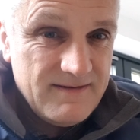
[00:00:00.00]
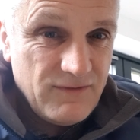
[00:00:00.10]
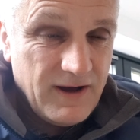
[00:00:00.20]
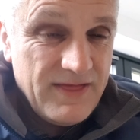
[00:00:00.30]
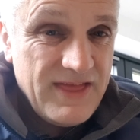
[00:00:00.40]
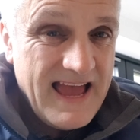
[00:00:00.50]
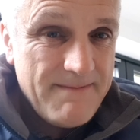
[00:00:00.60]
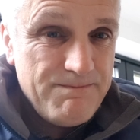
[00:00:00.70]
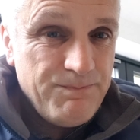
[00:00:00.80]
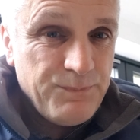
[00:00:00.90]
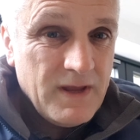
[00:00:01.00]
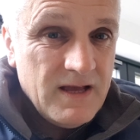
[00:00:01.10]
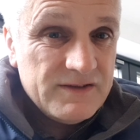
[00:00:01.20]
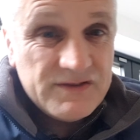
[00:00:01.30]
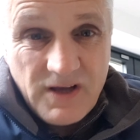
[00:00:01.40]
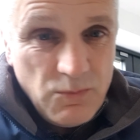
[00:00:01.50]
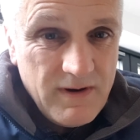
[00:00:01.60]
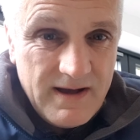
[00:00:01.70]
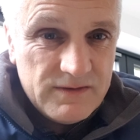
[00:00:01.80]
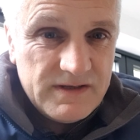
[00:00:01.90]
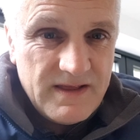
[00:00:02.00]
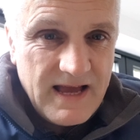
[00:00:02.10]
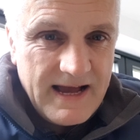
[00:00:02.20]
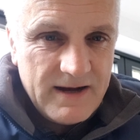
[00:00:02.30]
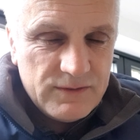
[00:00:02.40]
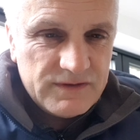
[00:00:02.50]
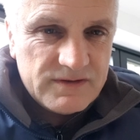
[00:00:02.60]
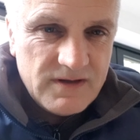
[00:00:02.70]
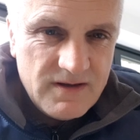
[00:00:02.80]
Right, then somewhere else in the house,